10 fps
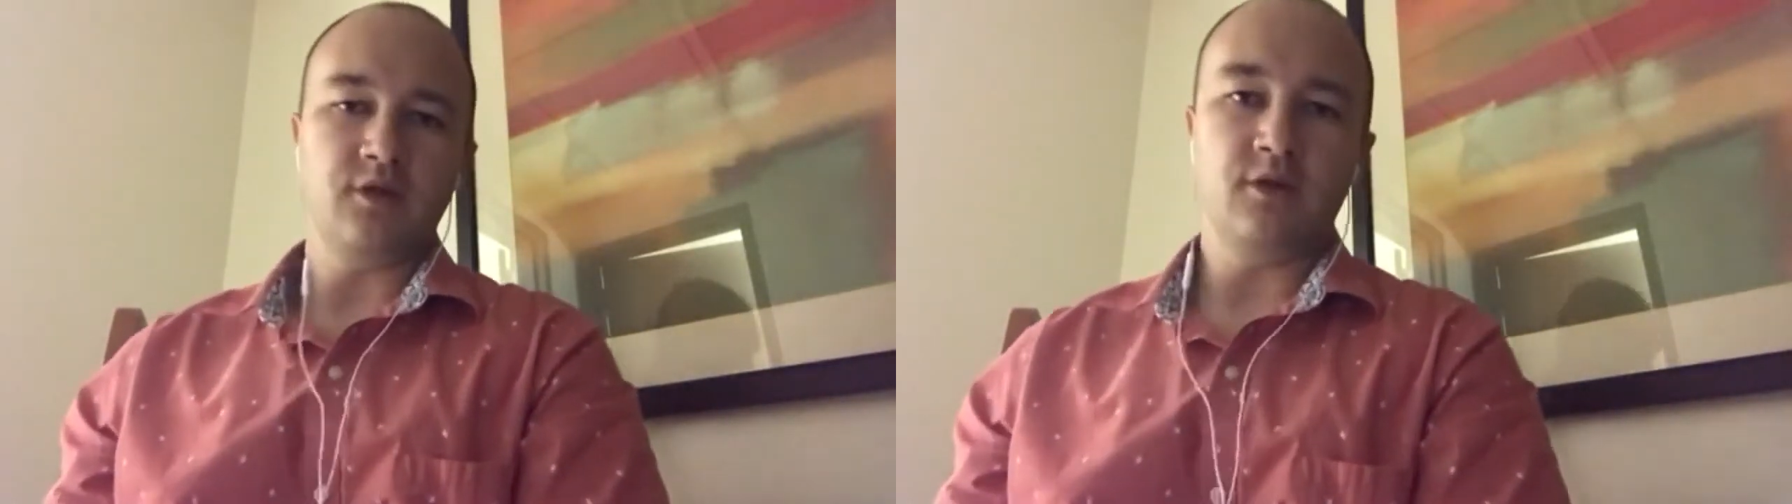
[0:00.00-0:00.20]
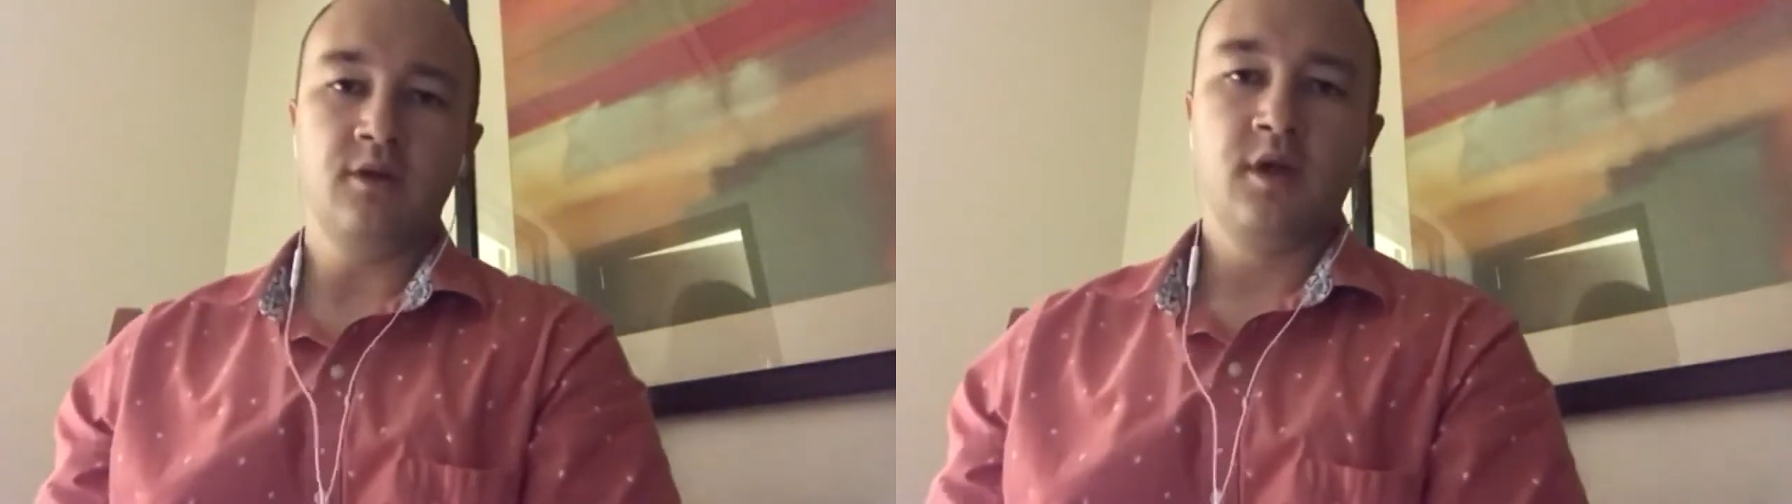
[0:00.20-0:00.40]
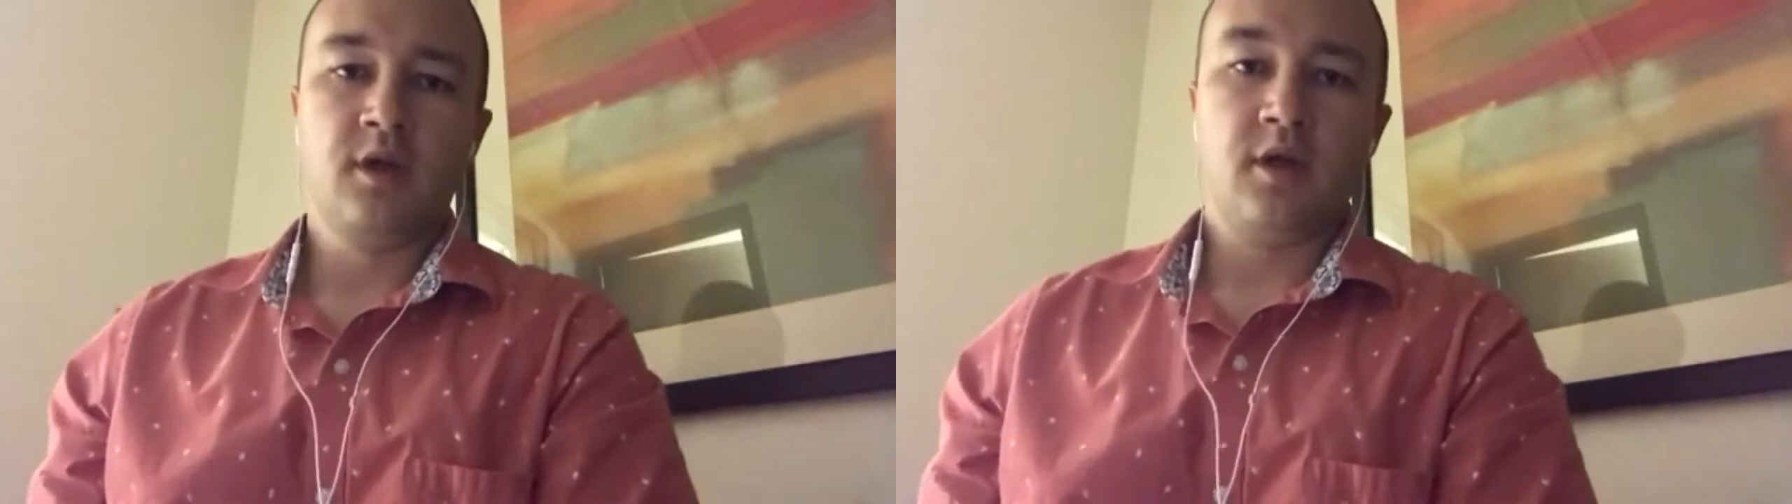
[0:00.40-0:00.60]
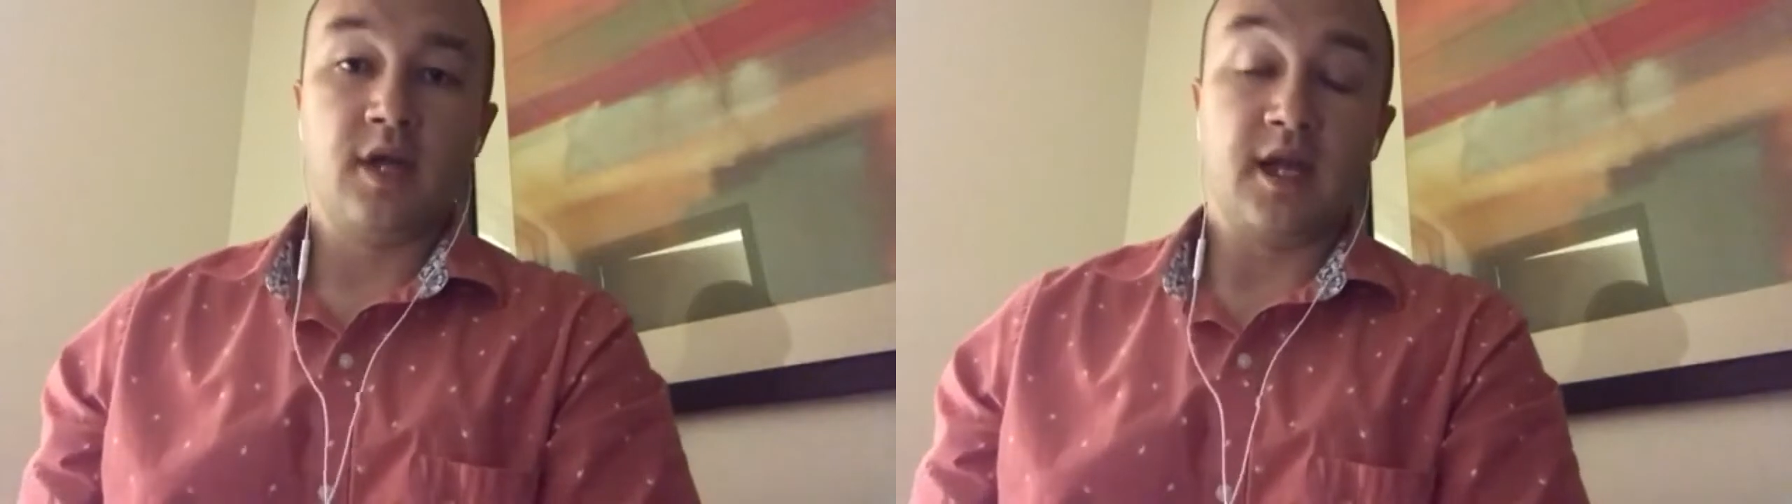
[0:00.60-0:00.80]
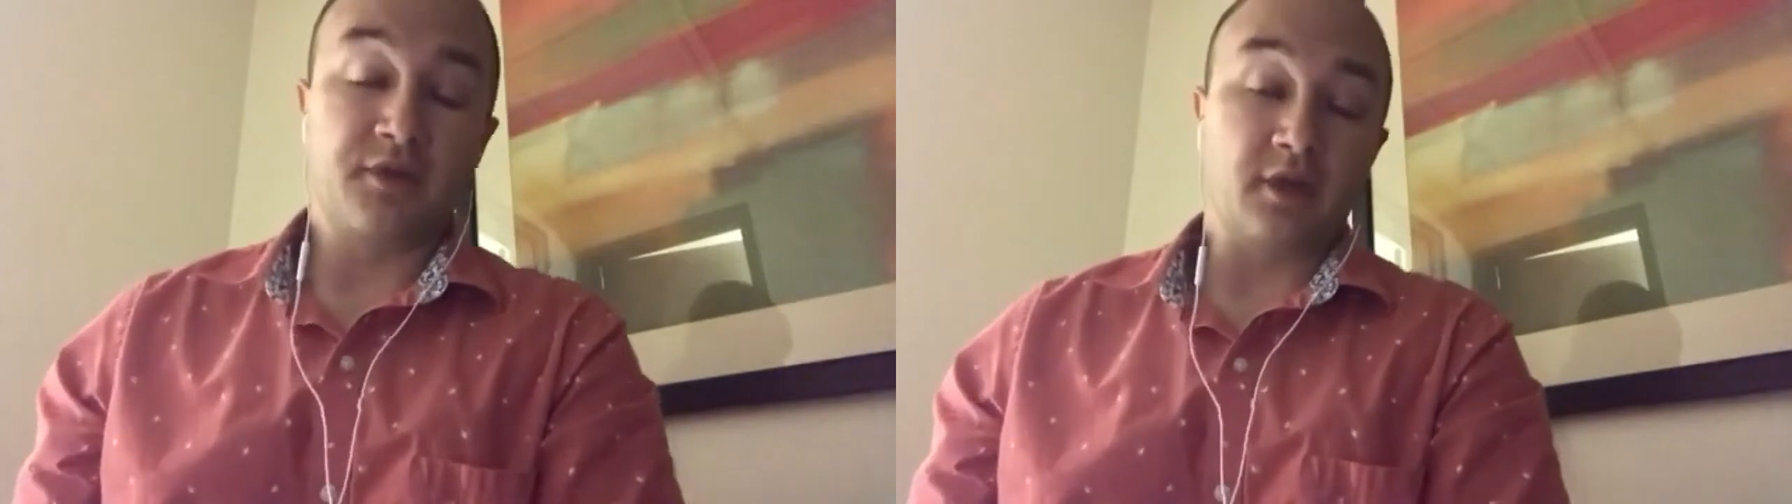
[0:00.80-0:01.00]
or
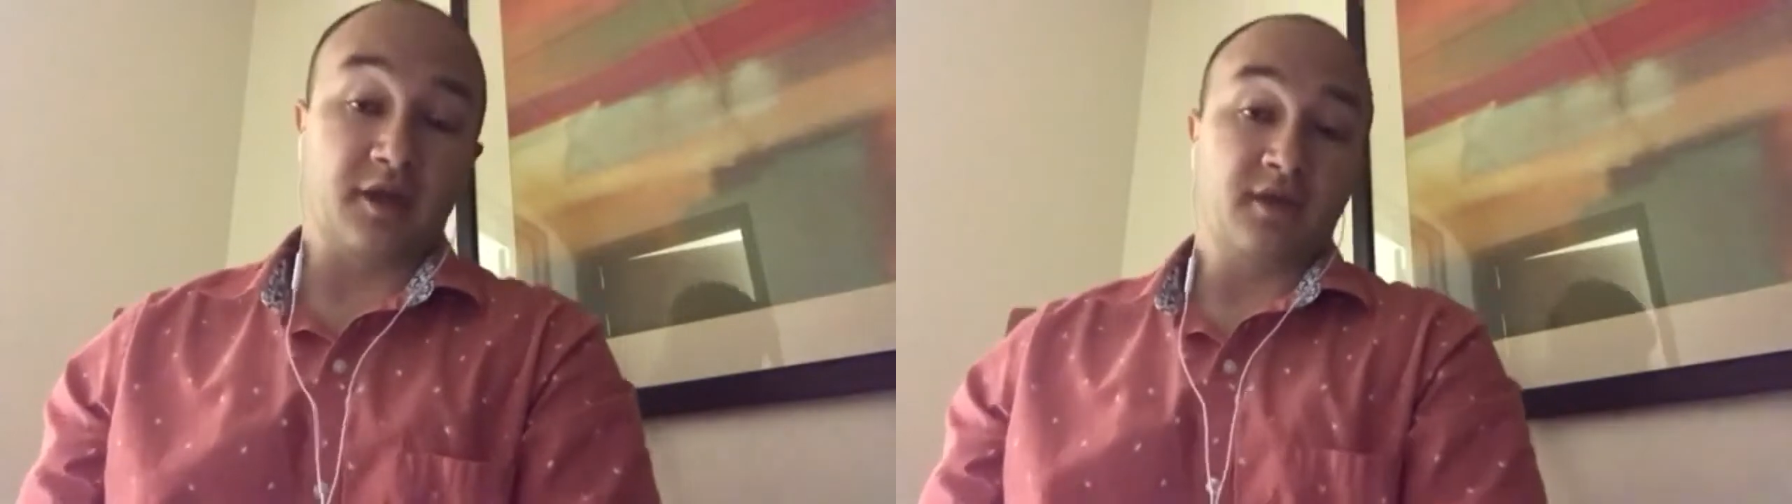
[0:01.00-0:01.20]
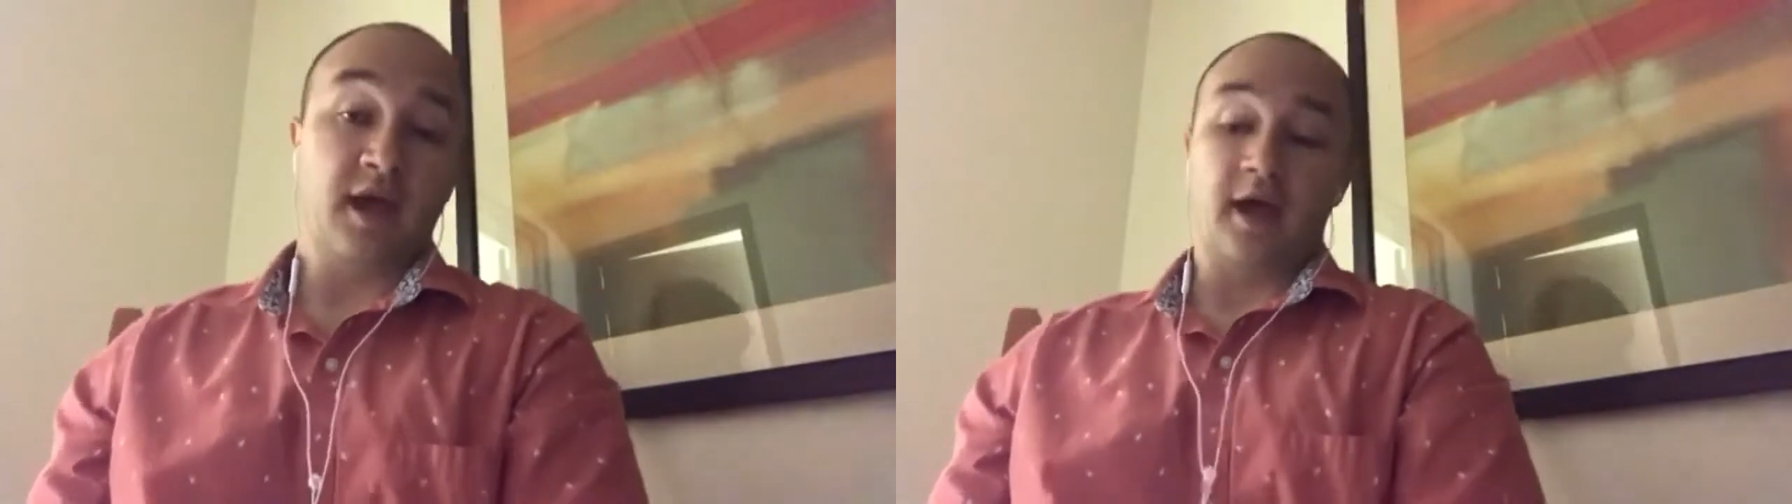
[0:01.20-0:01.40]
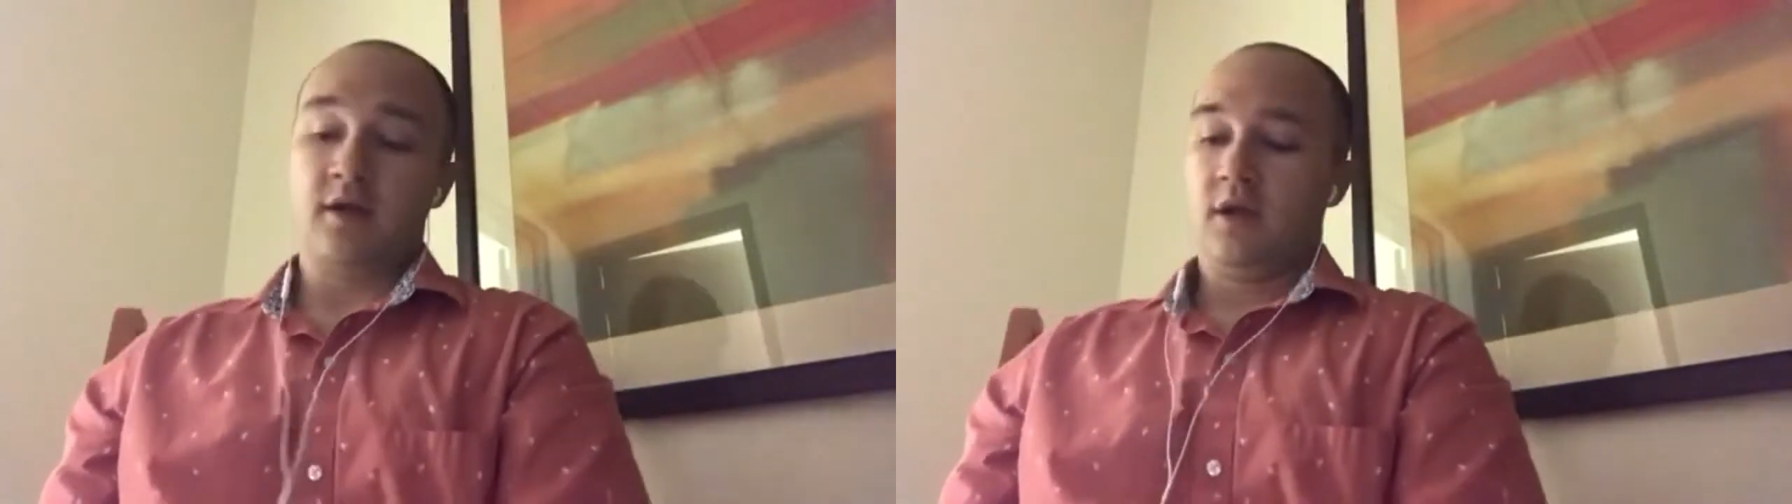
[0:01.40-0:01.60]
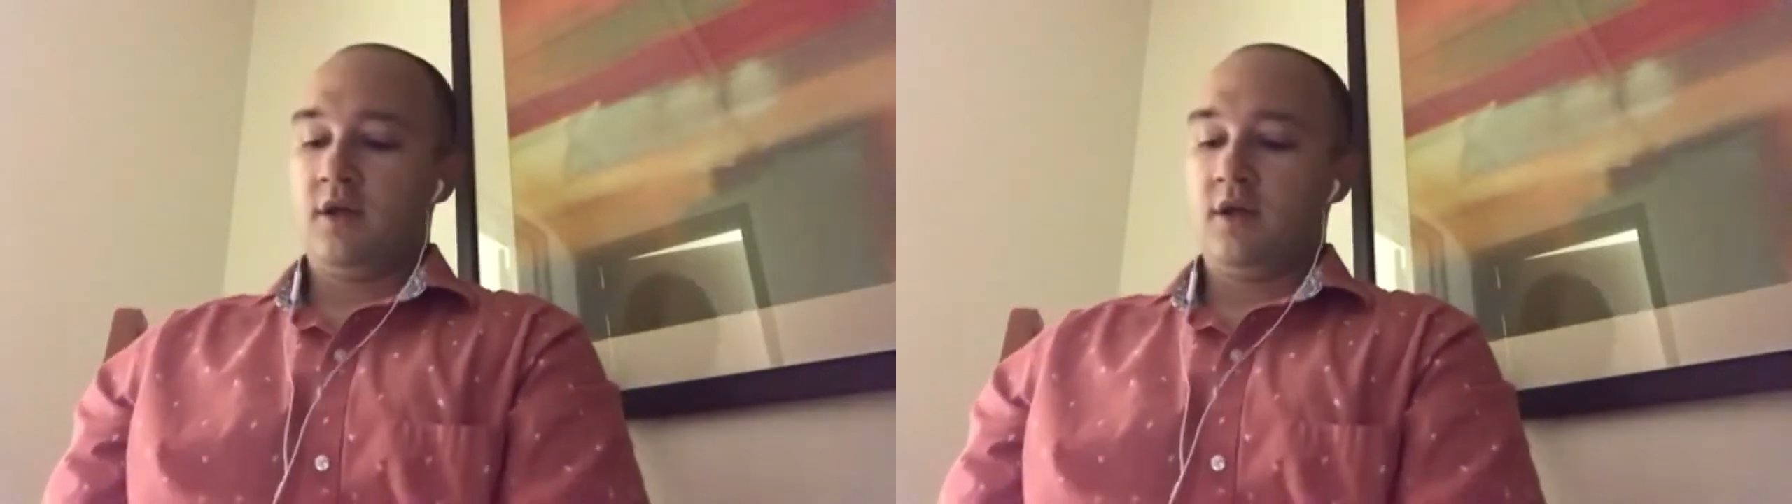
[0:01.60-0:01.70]
anything like that.